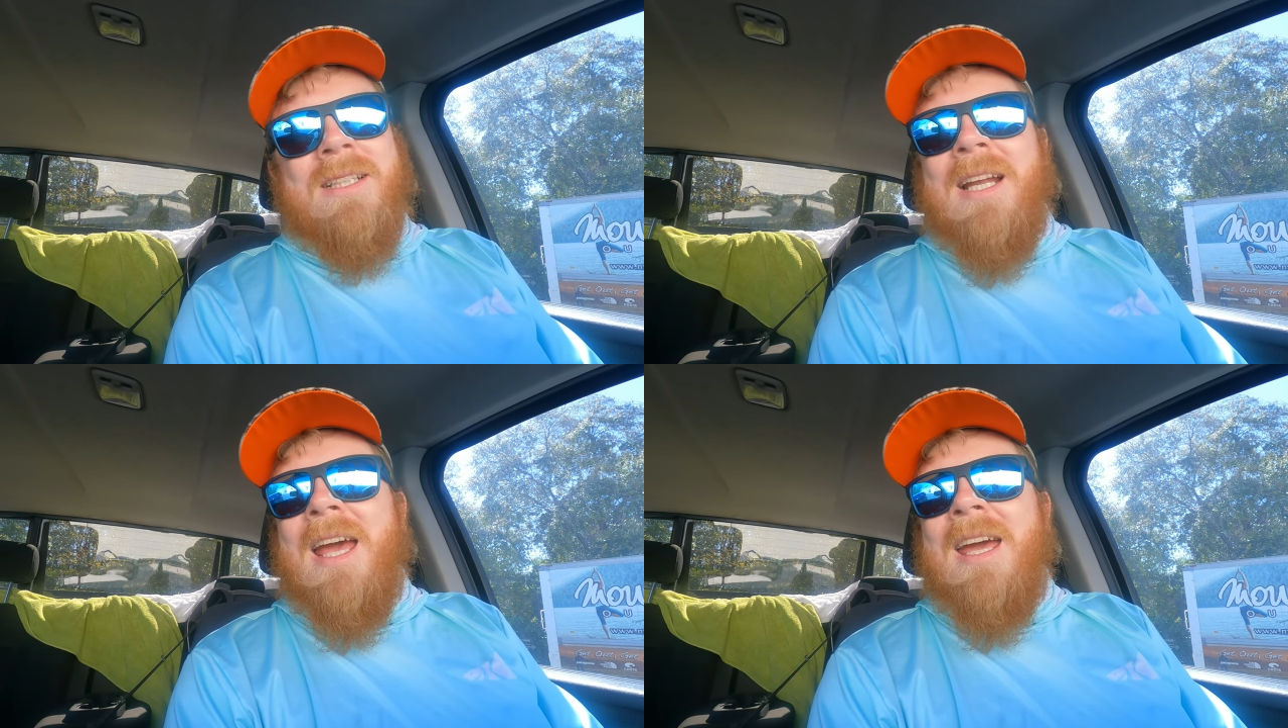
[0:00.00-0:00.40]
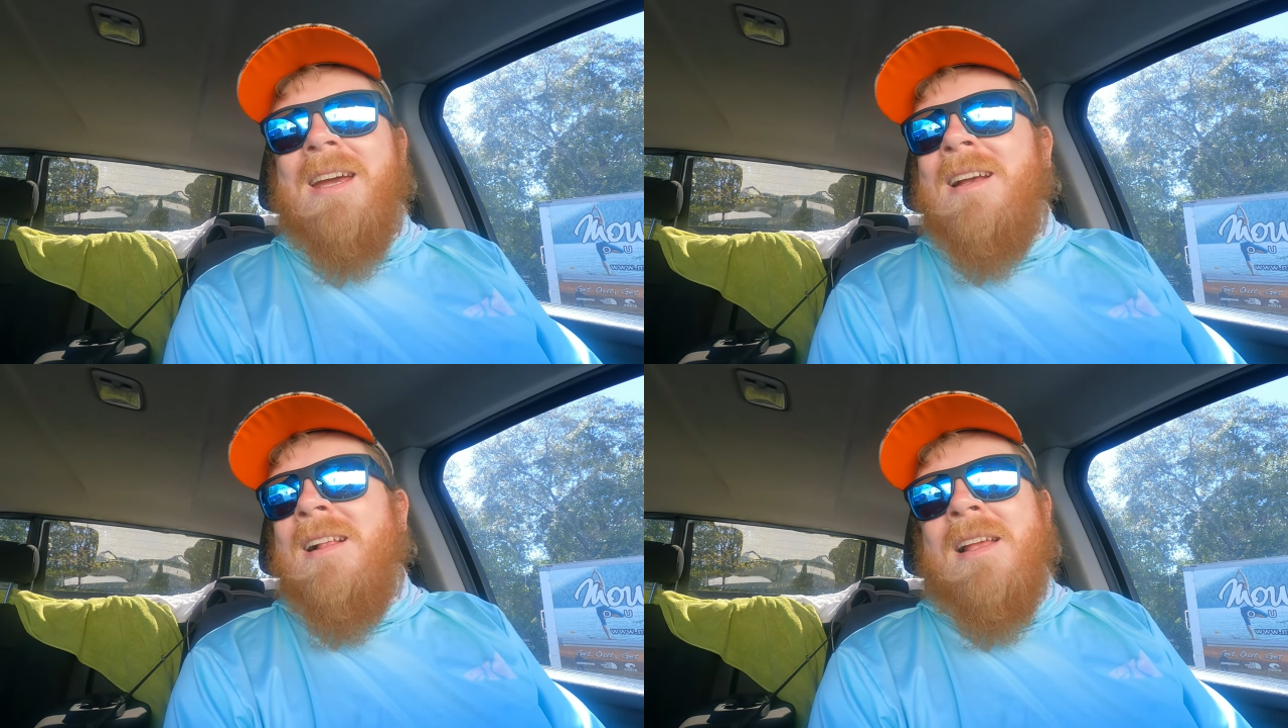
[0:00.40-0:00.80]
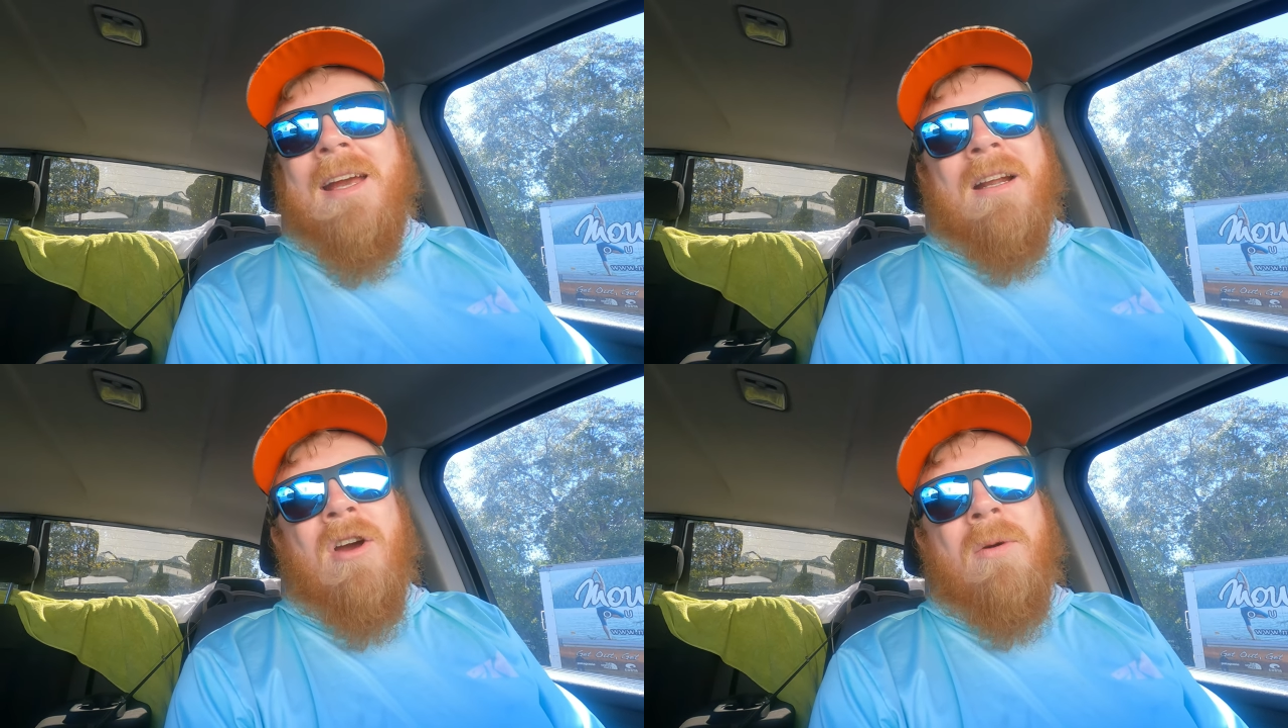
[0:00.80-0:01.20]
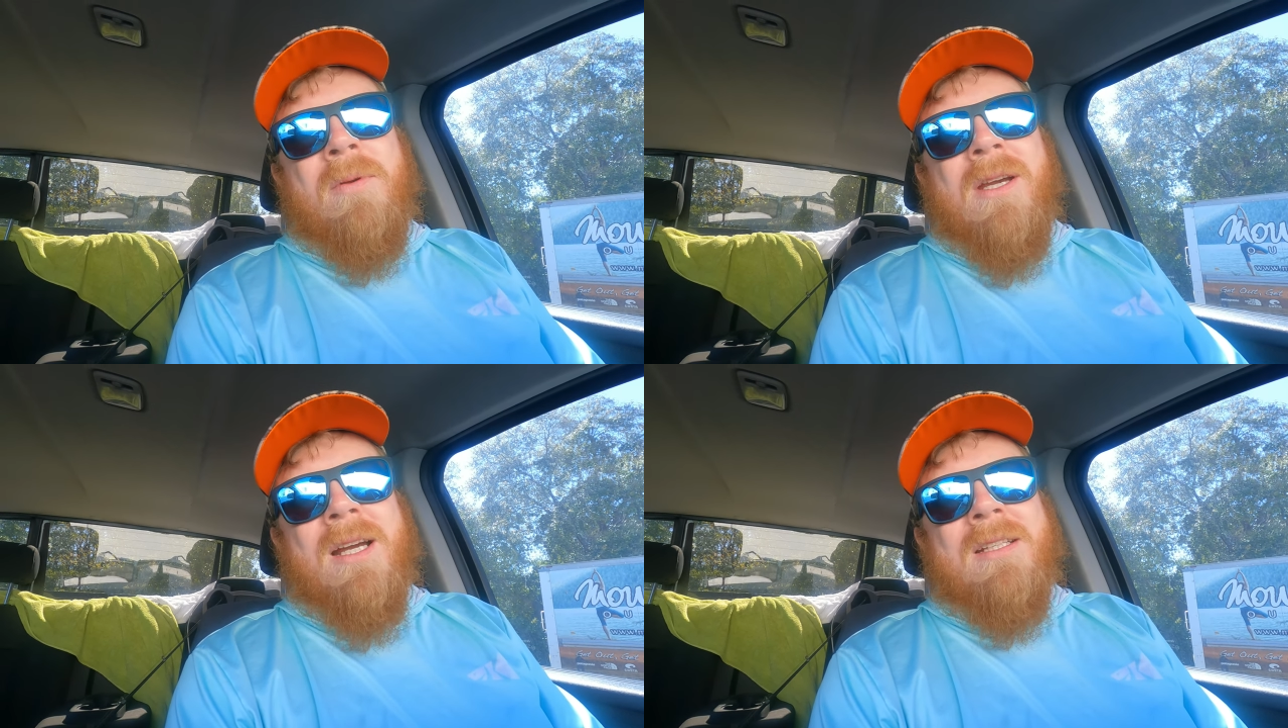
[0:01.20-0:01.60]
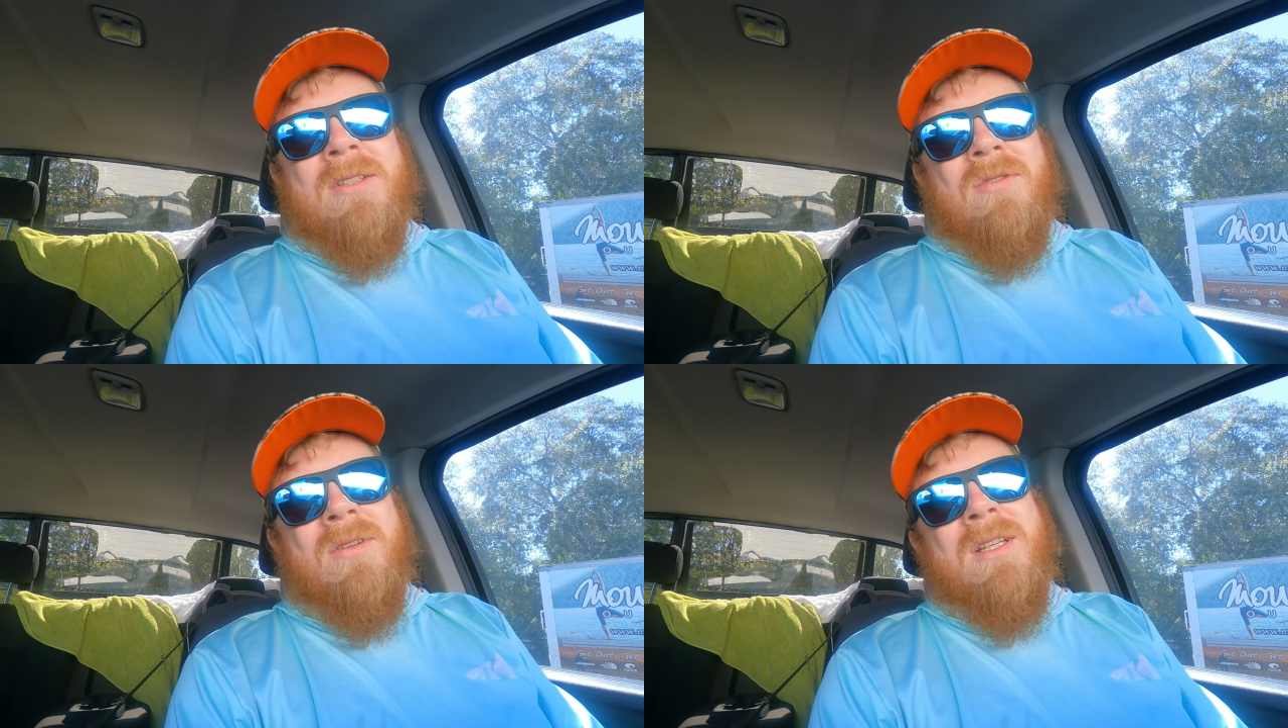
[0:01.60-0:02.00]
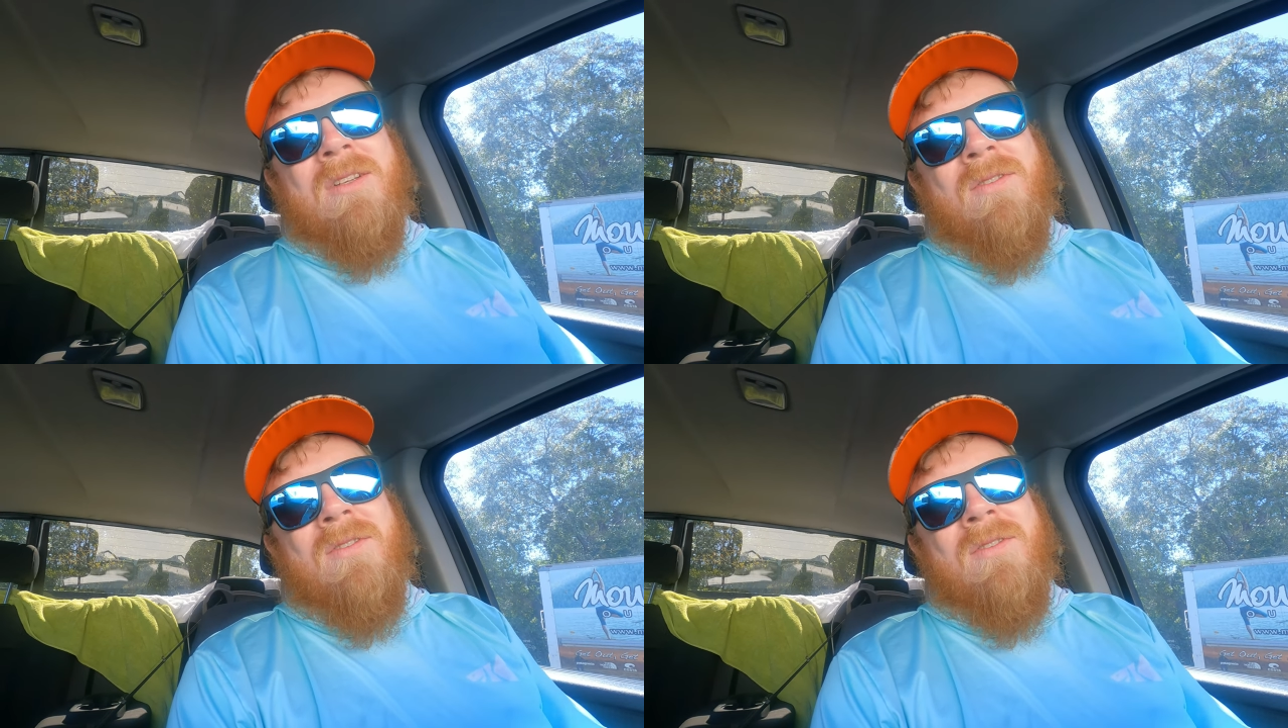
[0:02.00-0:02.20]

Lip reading: today. And I hope you guys enjoyed this